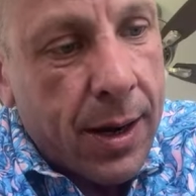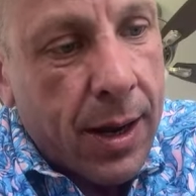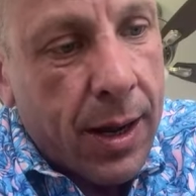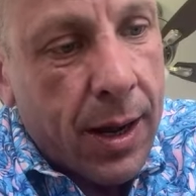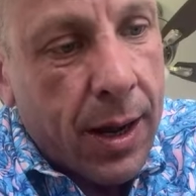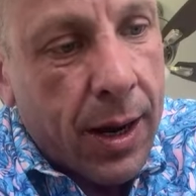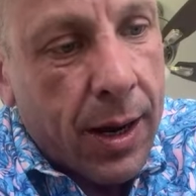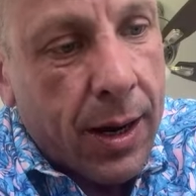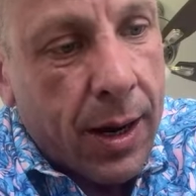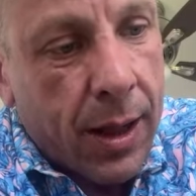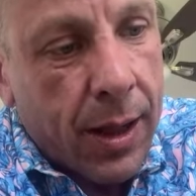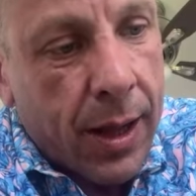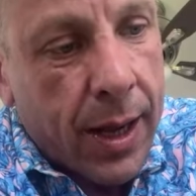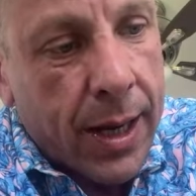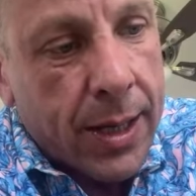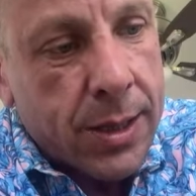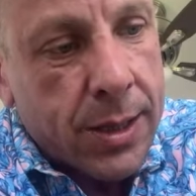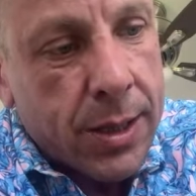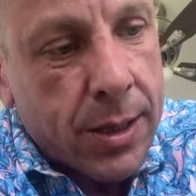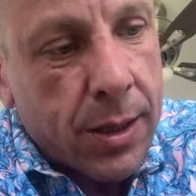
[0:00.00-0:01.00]
a
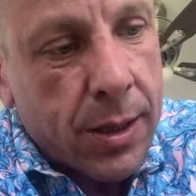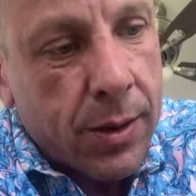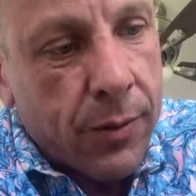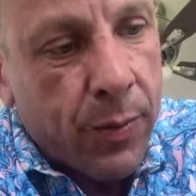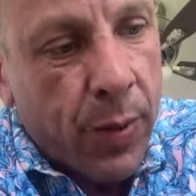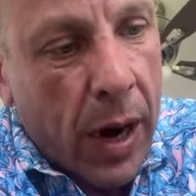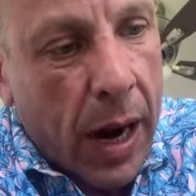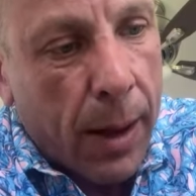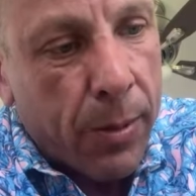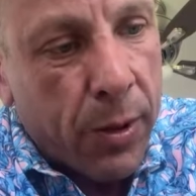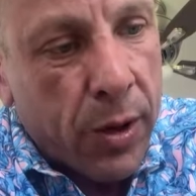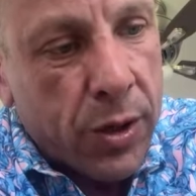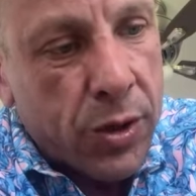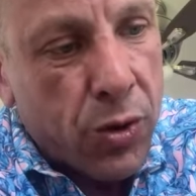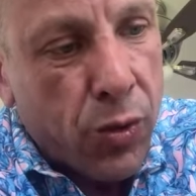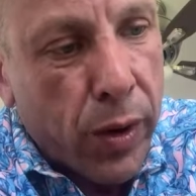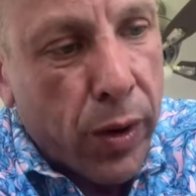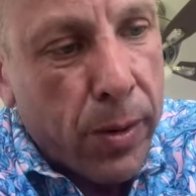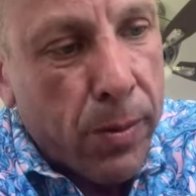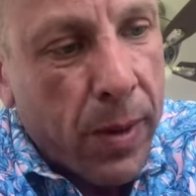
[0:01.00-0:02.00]
collection of probably
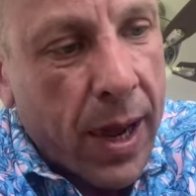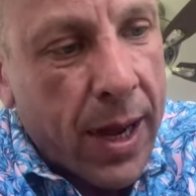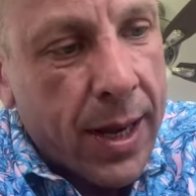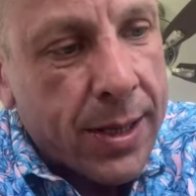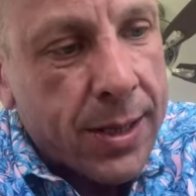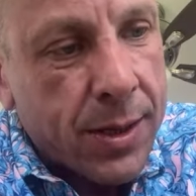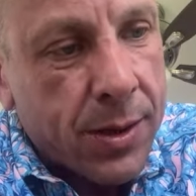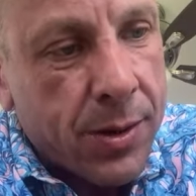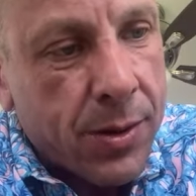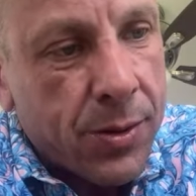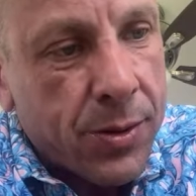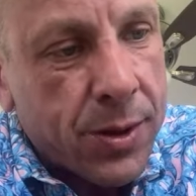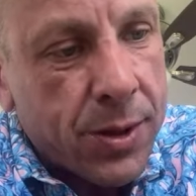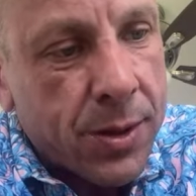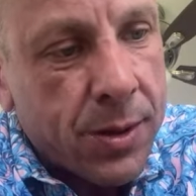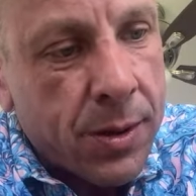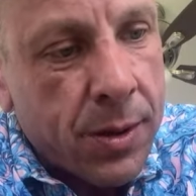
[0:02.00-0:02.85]
20 bicycles.